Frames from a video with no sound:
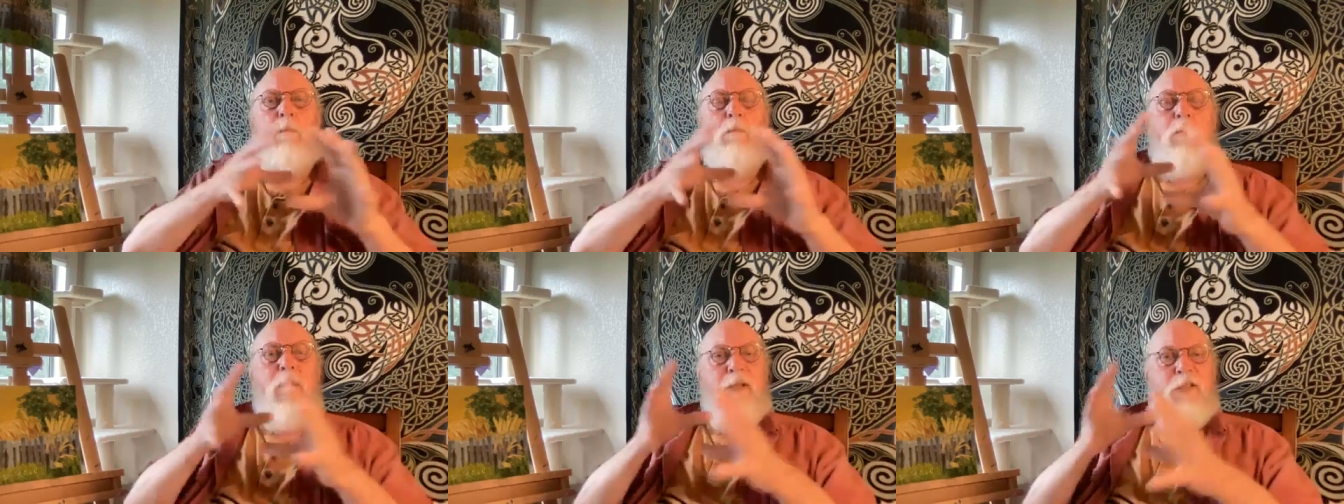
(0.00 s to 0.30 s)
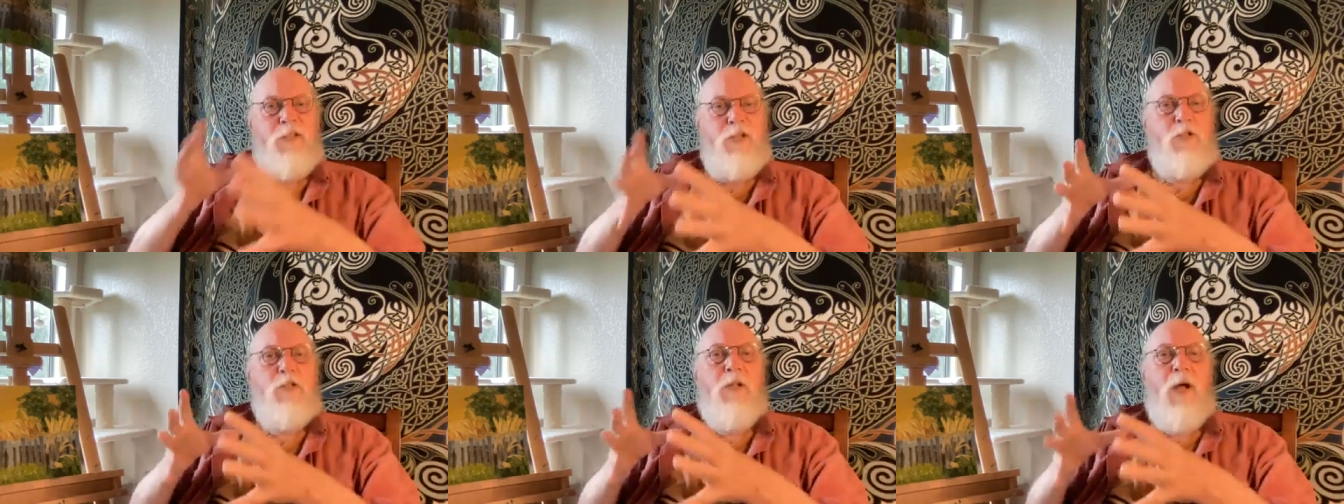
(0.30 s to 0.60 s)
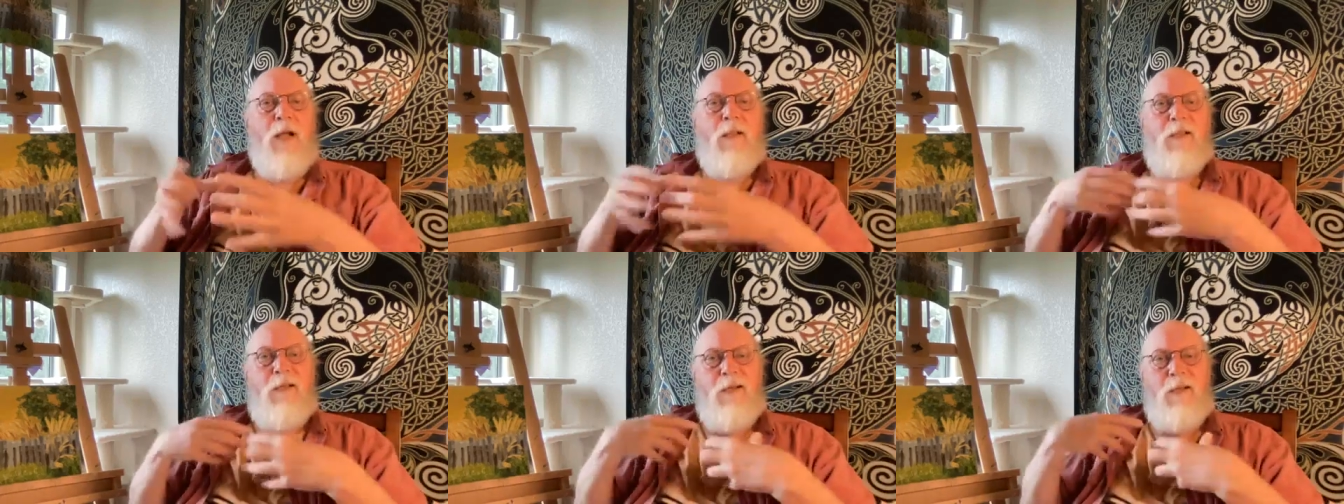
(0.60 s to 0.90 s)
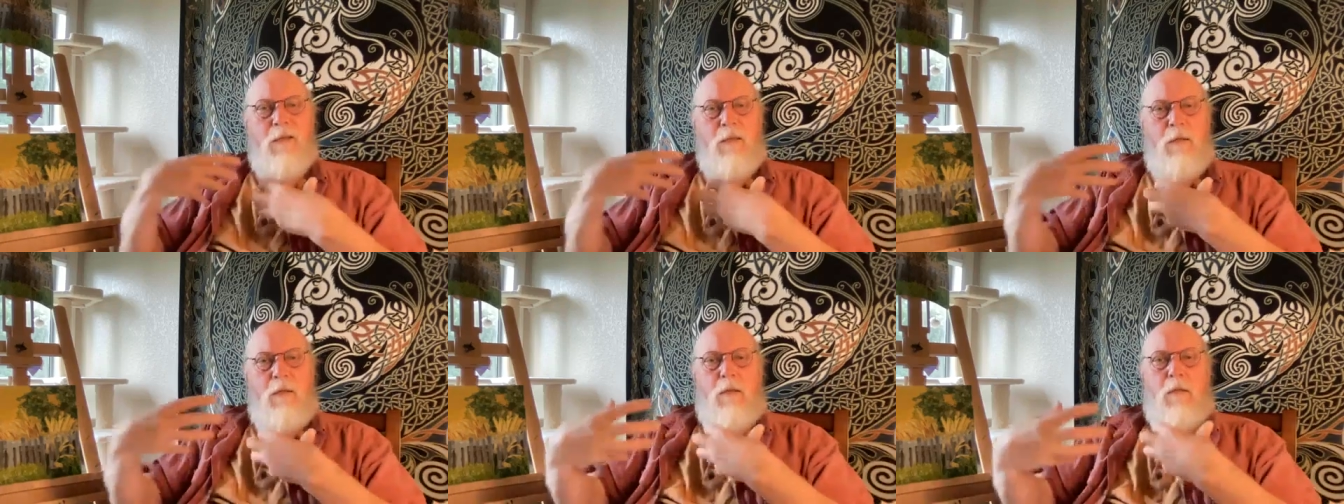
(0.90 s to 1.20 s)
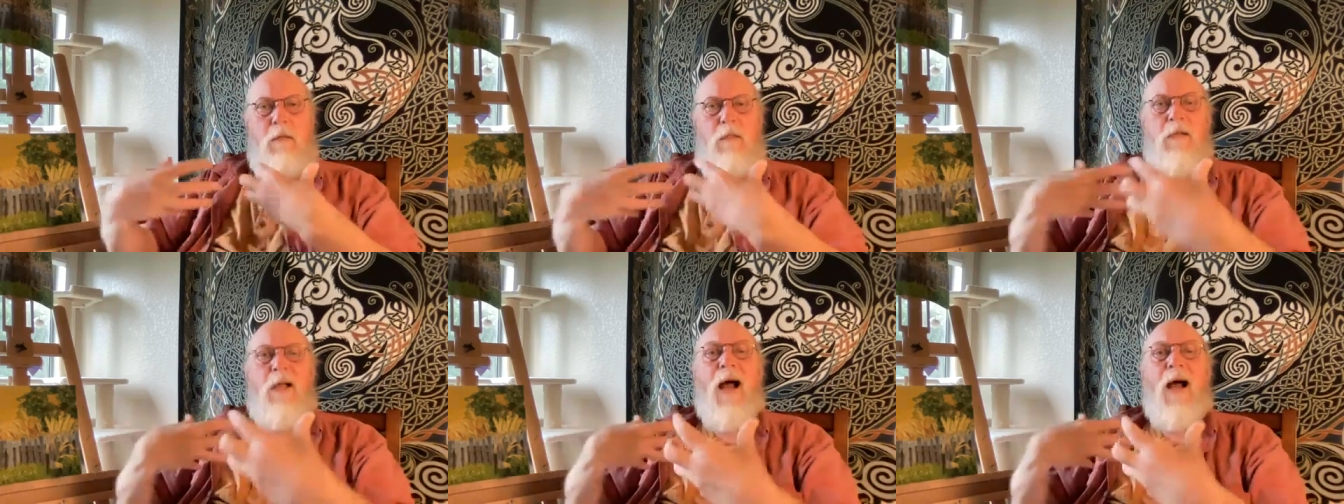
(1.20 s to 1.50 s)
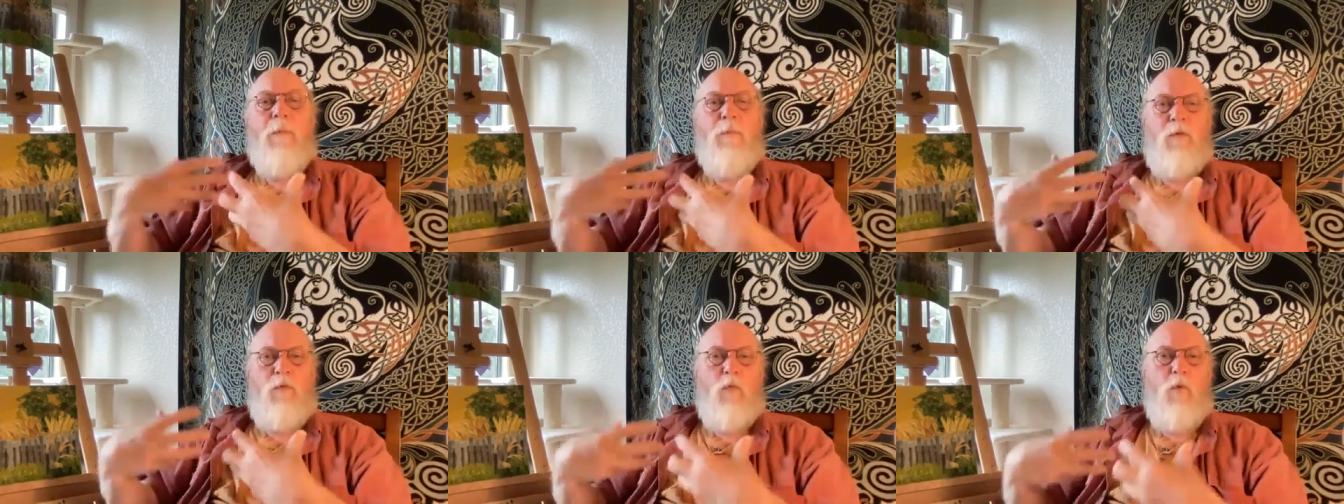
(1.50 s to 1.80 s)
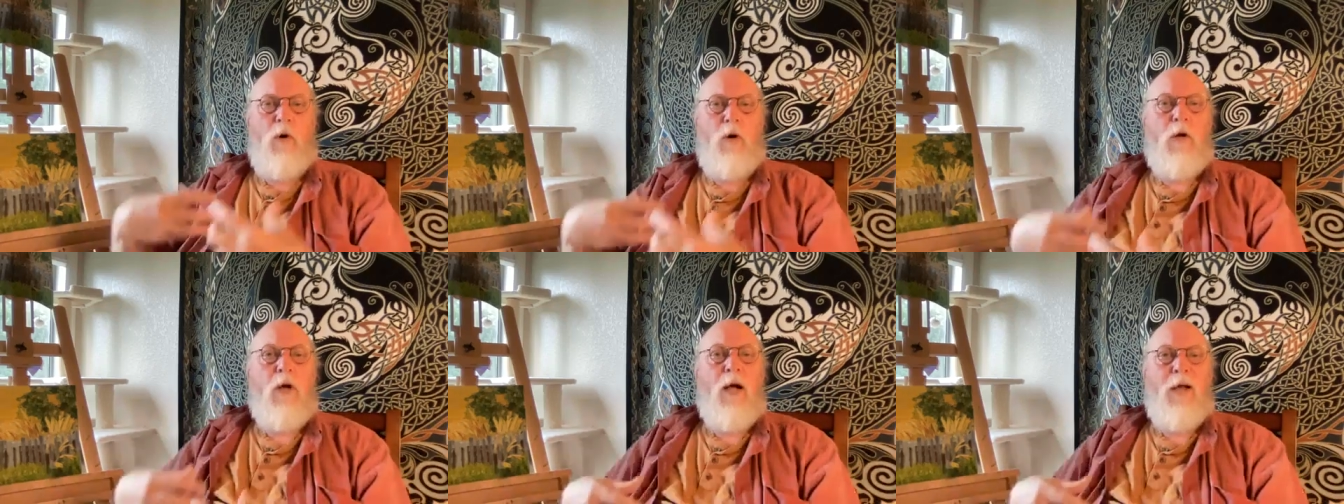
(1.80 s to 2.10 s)
but just not the type of
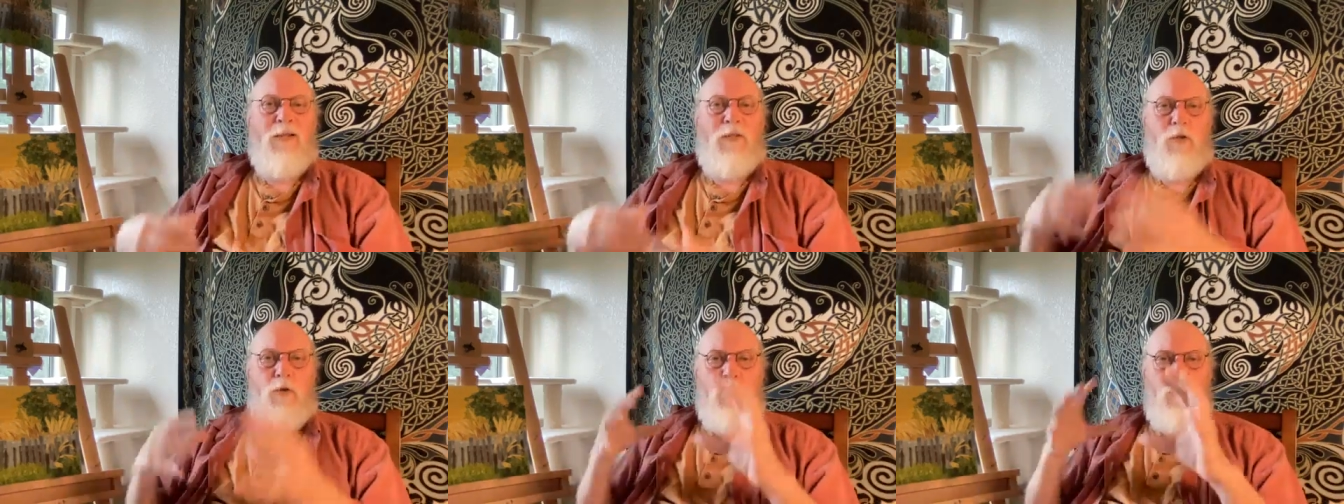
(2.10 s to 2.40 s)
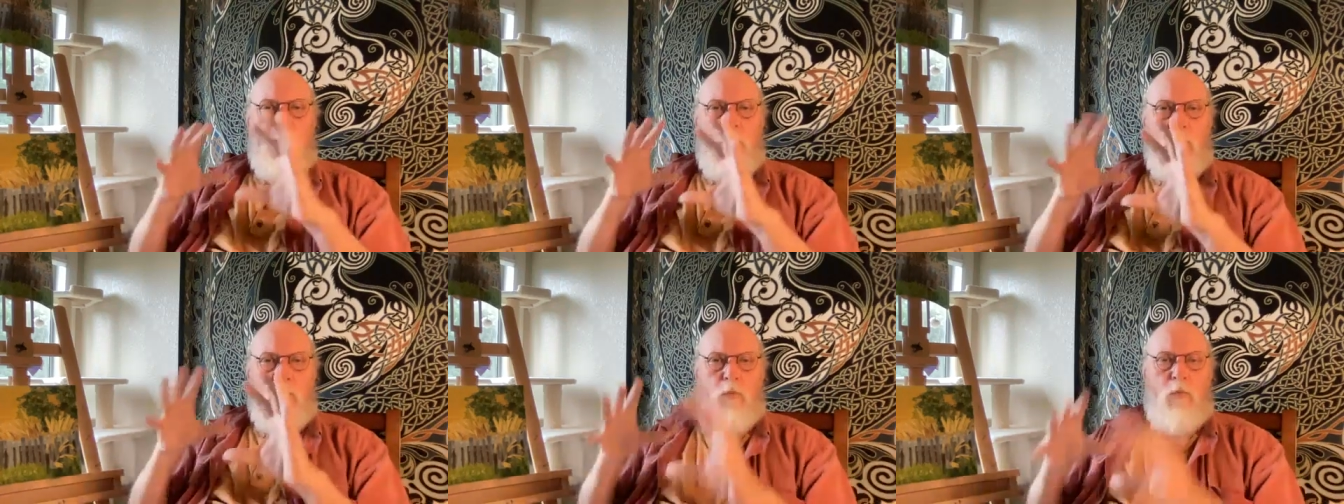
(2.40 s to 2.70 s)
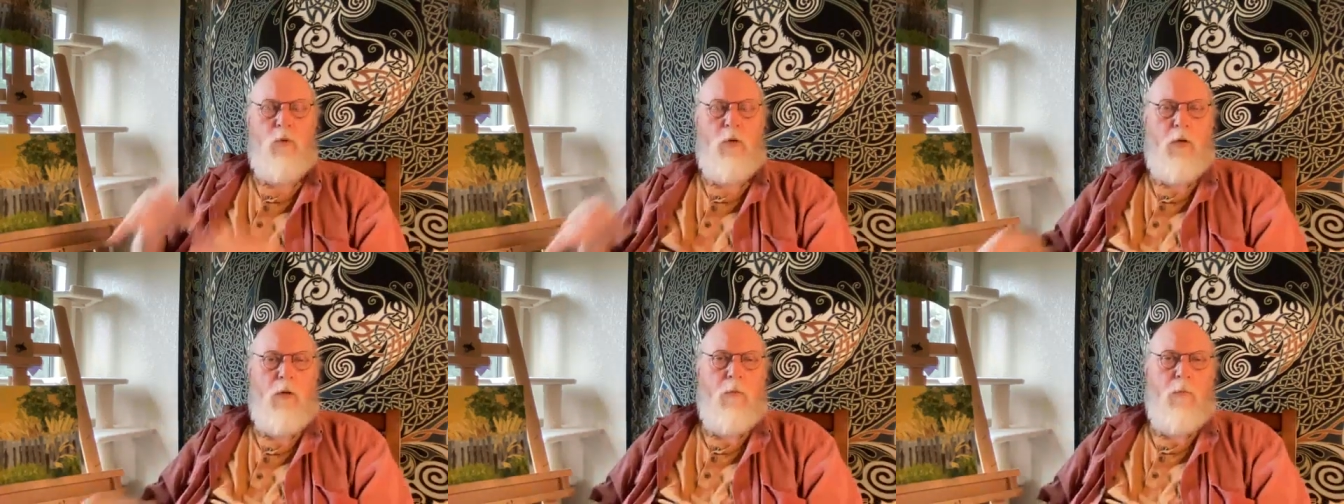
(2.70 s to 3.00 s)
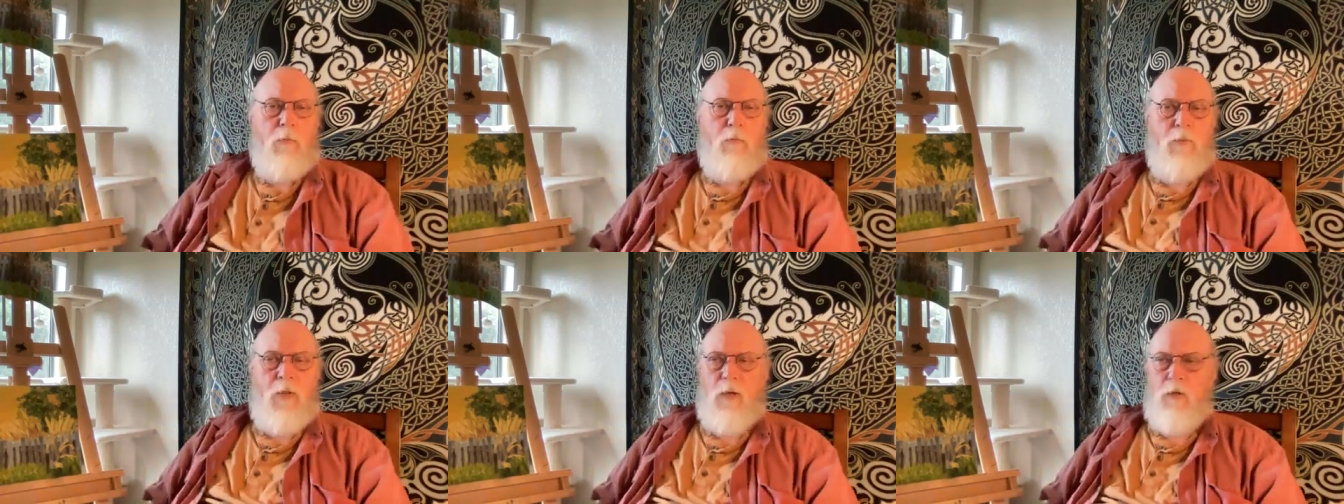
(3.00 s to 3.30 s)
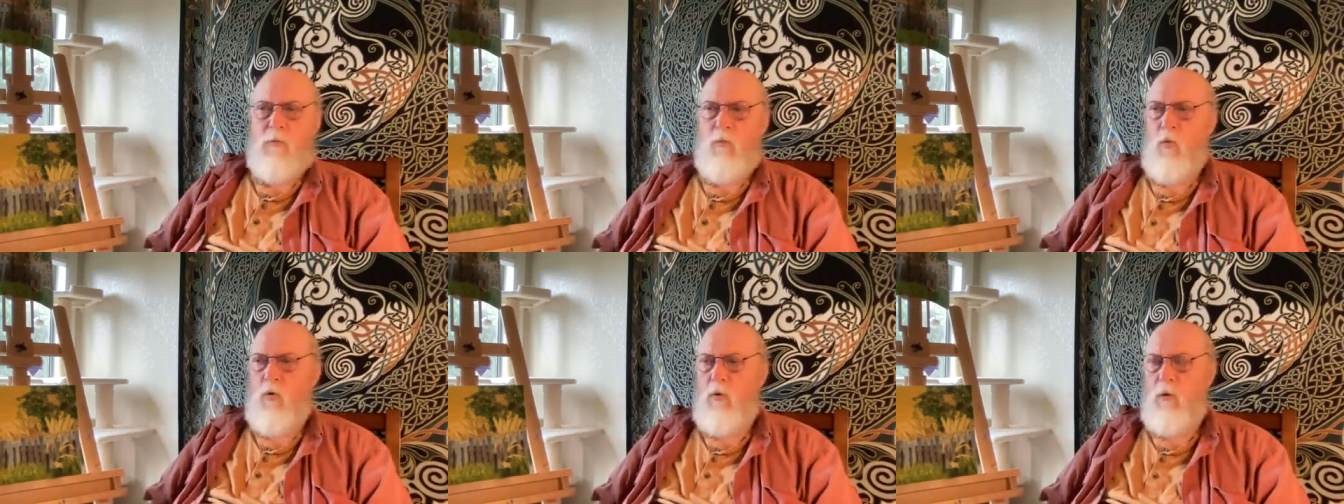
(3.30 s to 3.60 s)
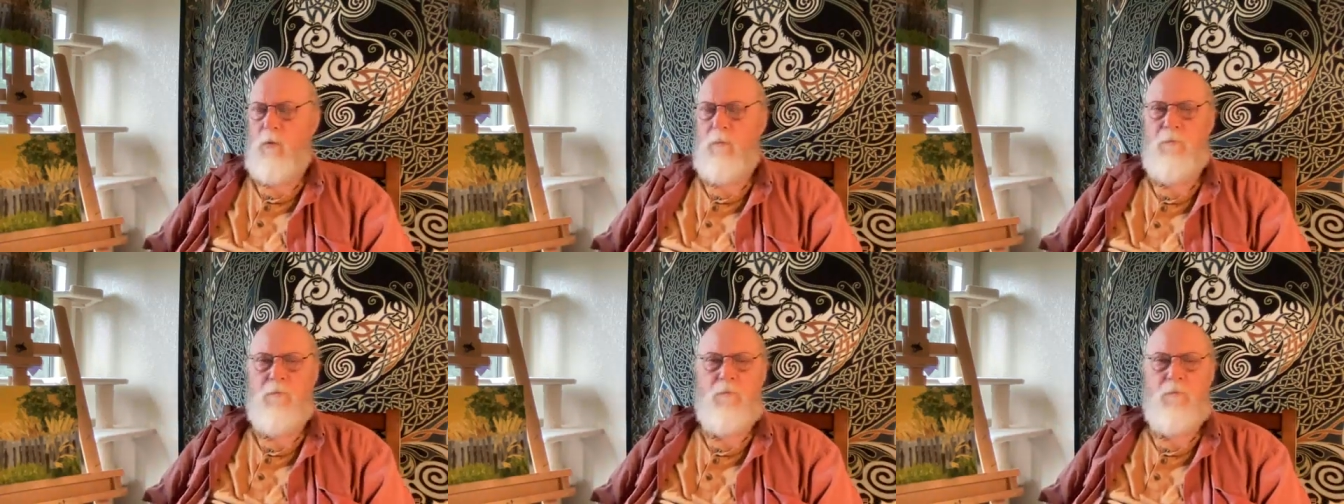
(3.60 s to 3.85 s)
work I do that's more